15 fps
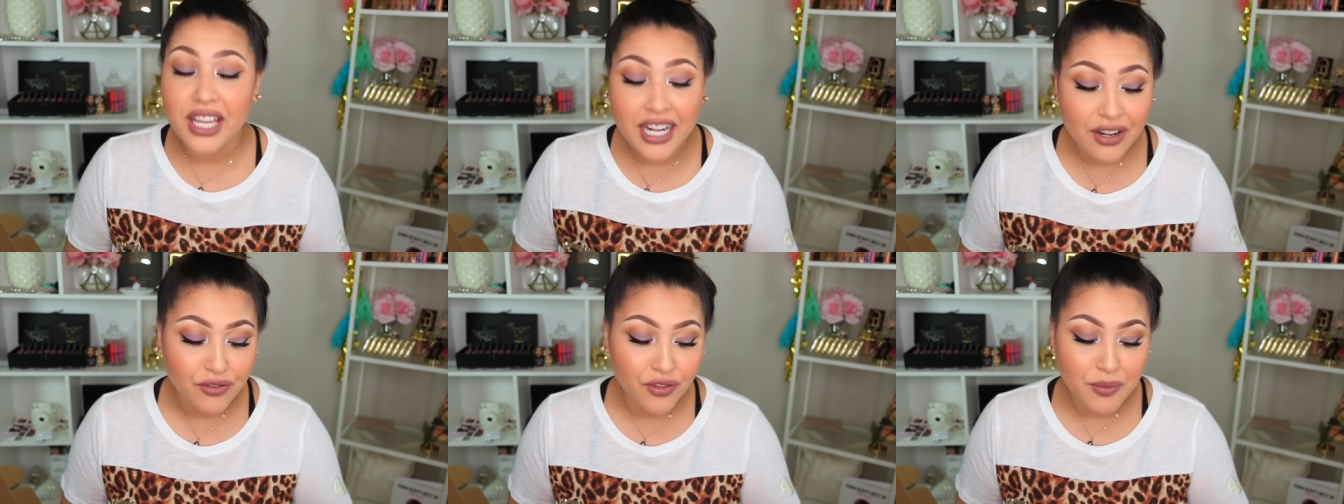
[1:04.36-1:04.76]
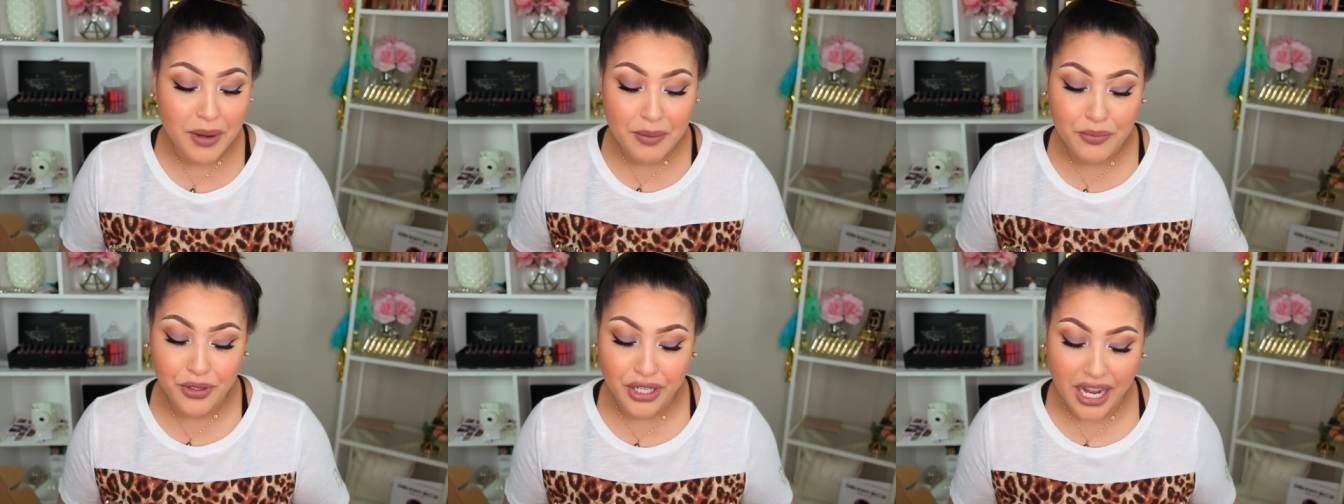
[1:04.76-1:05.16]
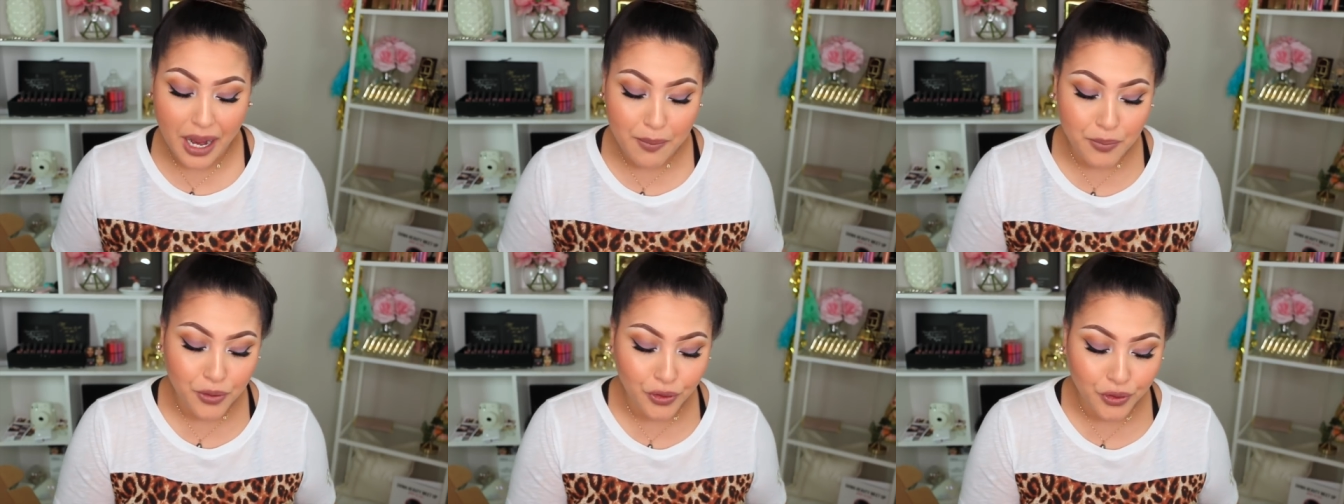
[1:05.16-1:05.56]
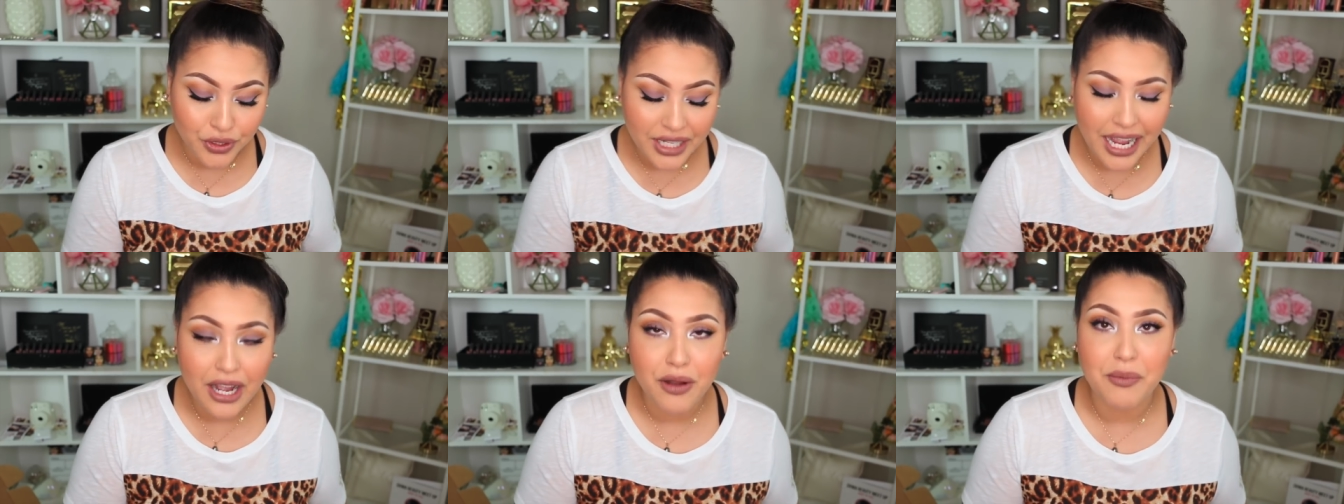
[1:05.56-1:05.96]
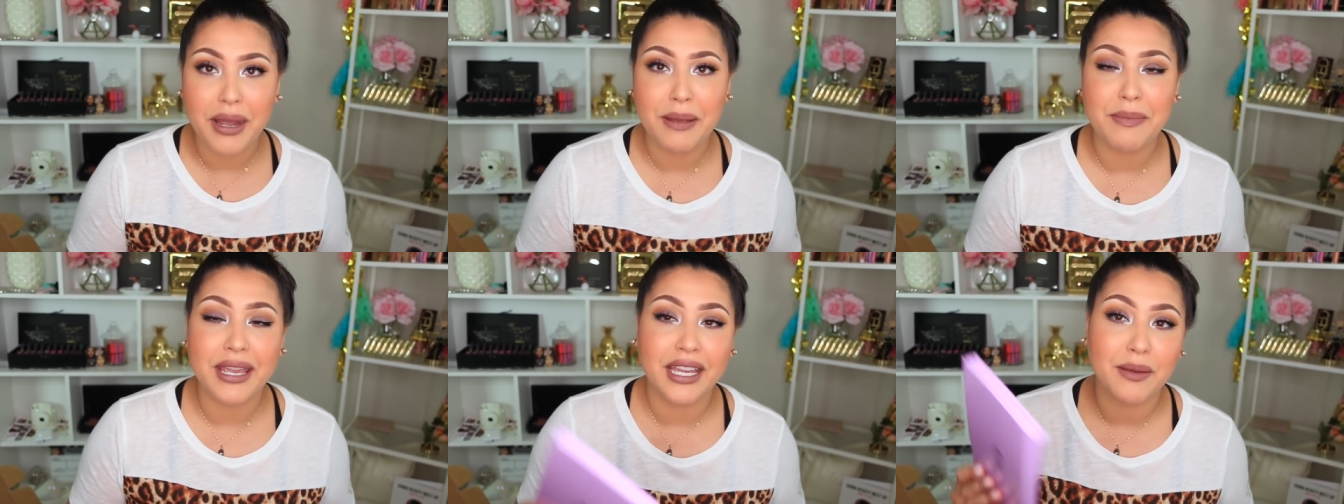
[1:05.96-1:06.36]
Then I remembered I pulled out
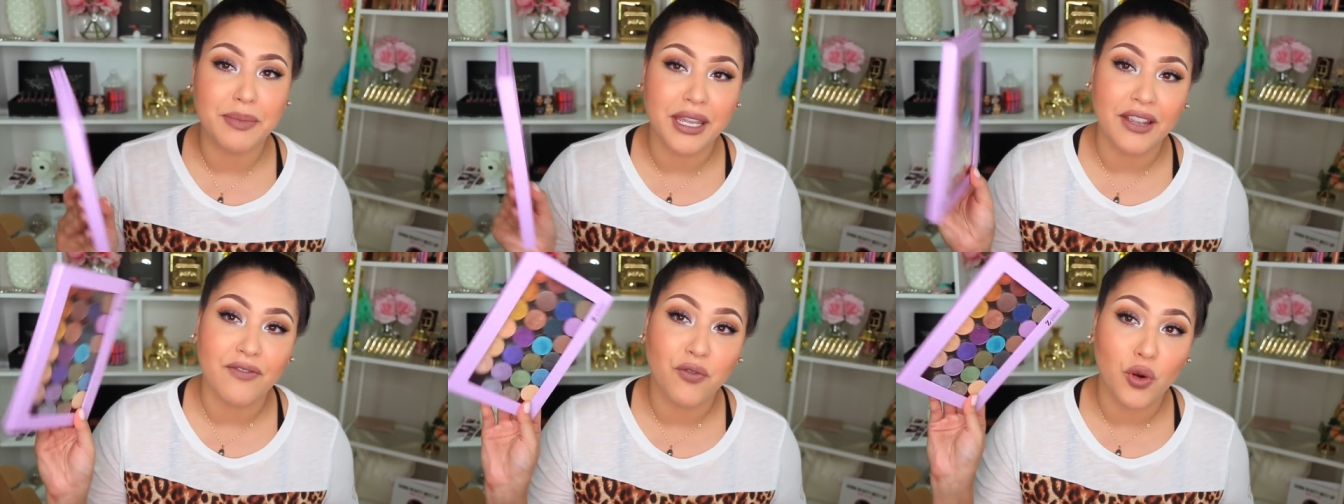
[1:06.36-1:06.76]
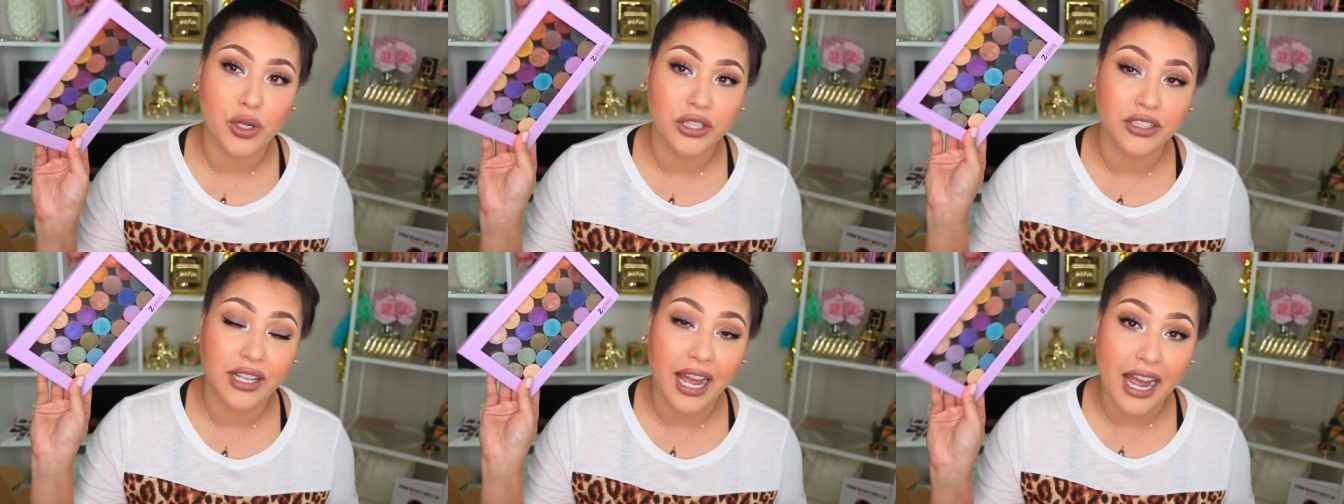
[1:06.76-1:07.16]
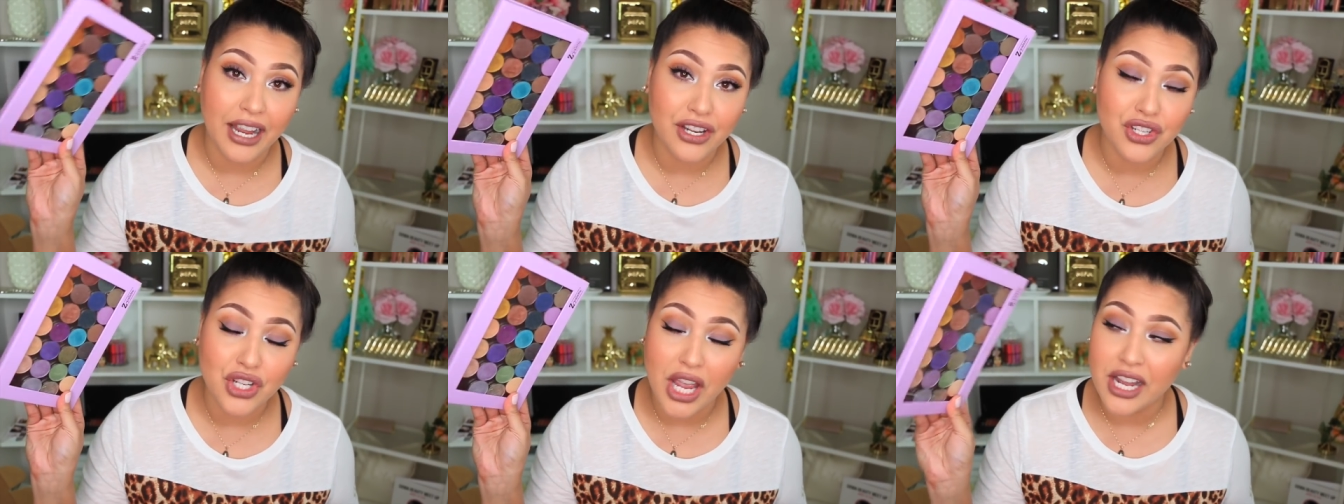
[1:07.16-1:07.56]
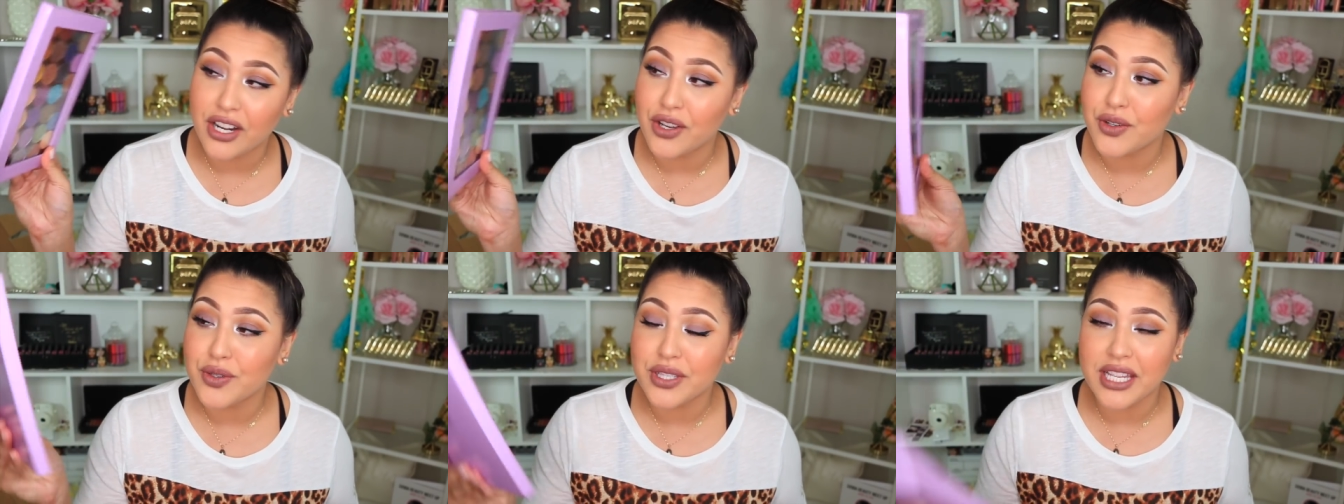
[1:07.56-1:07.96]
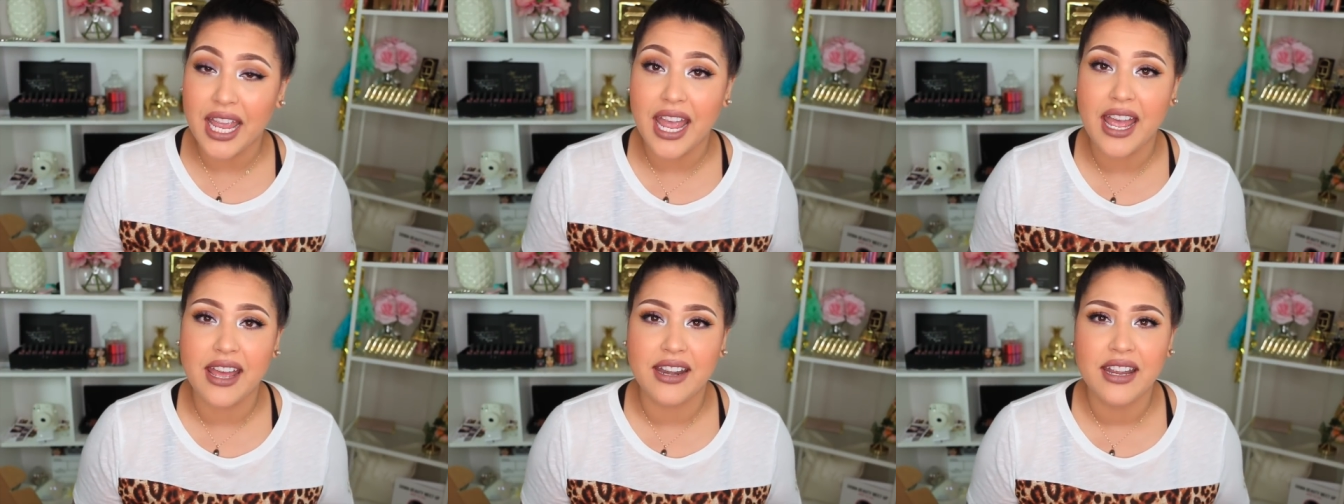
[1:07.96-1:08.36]
my Makeup Geek foiled eyeshadows
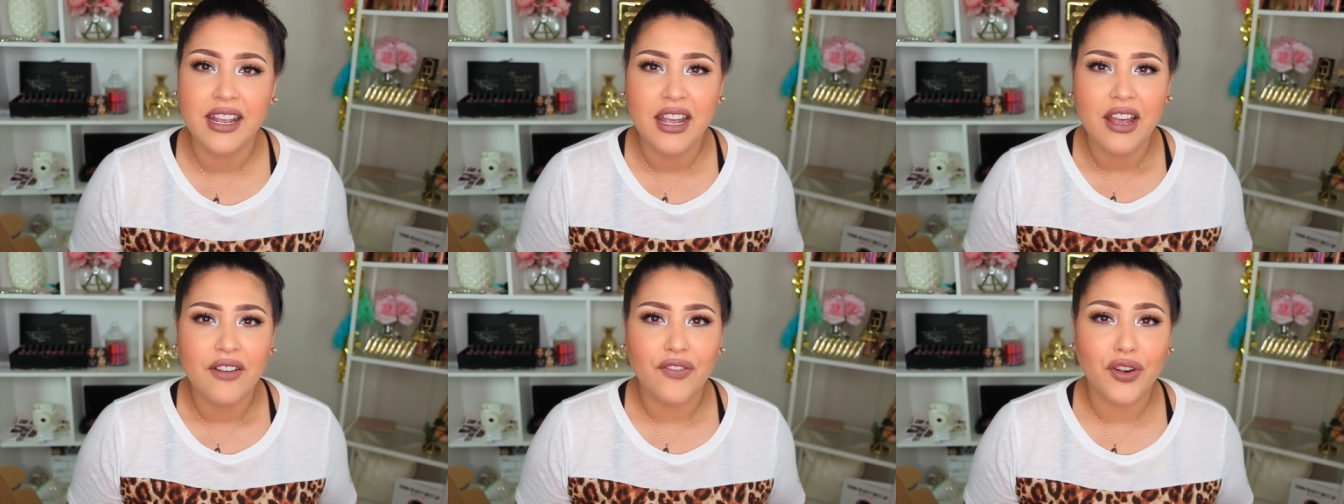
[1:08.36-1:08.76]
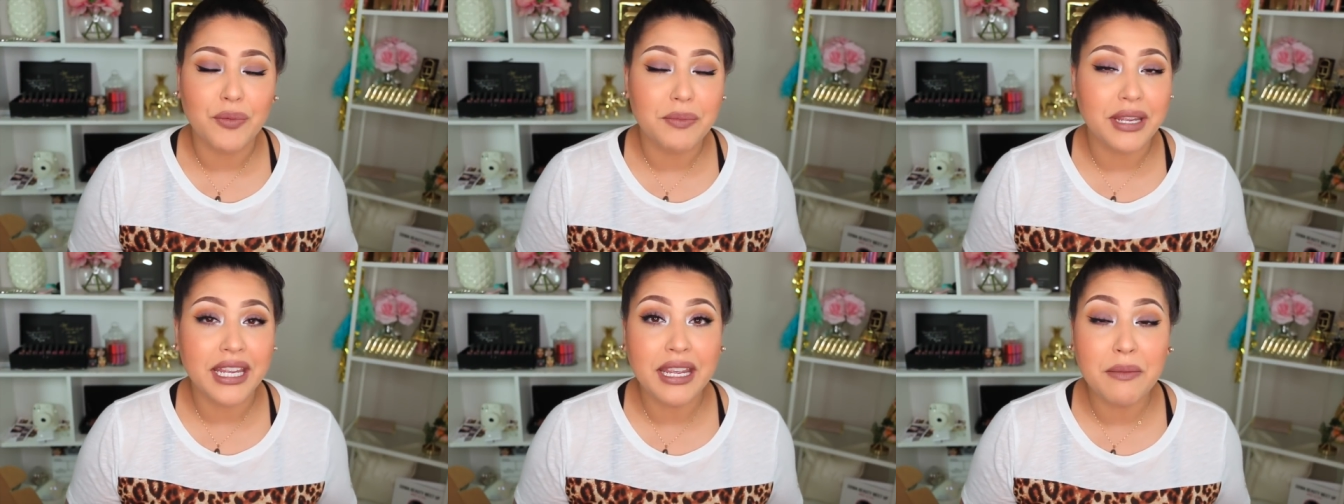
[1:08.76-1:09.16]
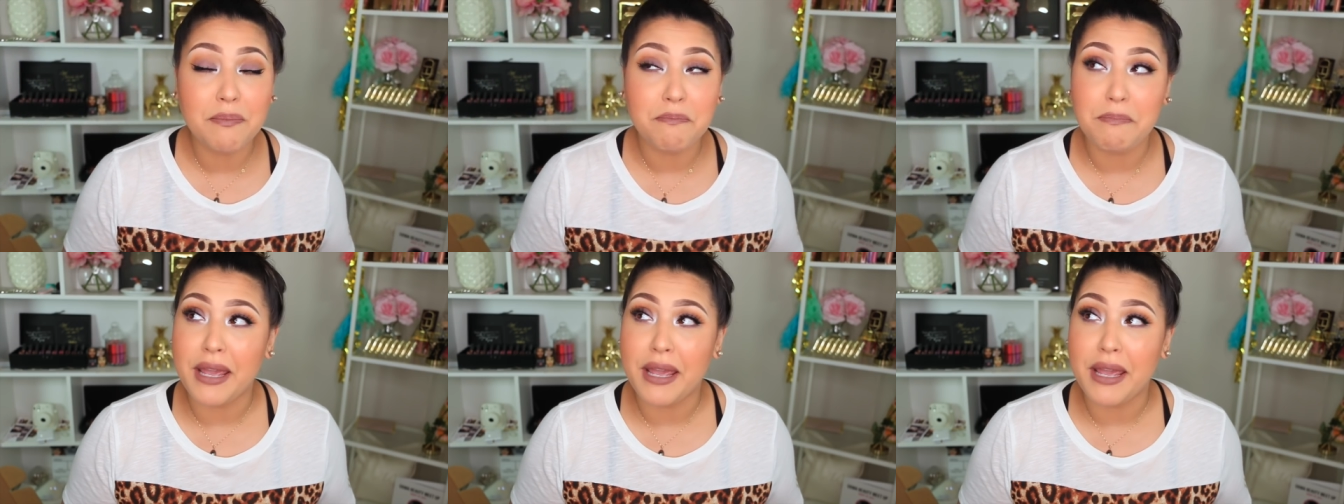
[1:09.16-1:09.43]
and for me,